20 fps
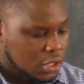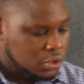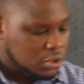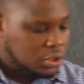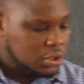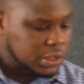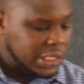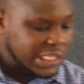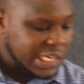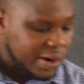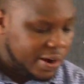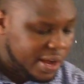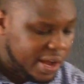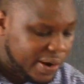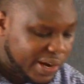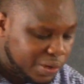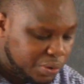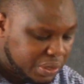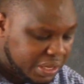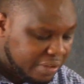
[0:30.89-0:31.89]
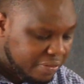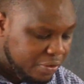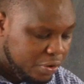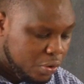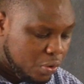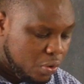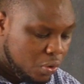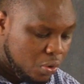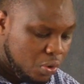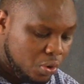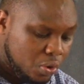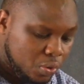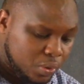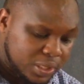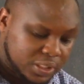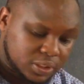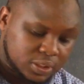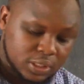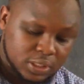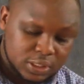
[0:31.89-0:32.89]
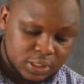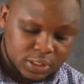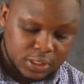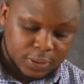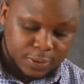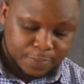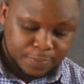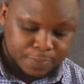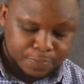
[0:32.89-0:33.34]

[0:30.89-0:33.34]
So straight away I want to give you questions,